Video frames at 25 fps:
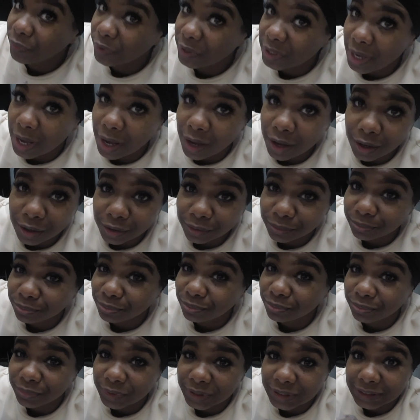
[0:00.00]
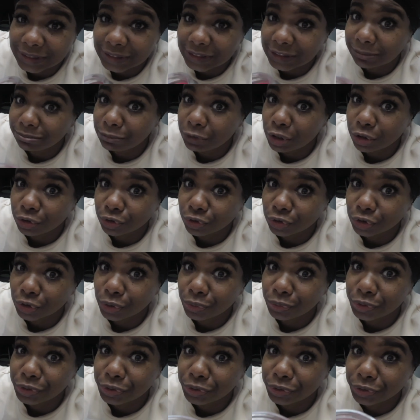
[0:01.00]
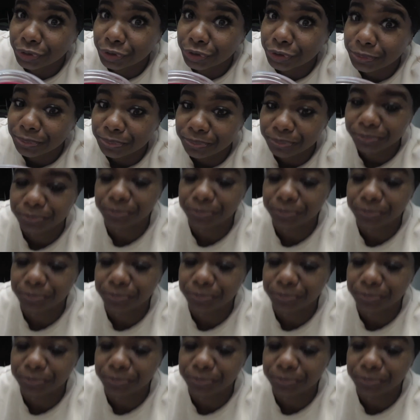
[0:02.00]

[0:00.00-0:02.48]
Y'all, it smells so good.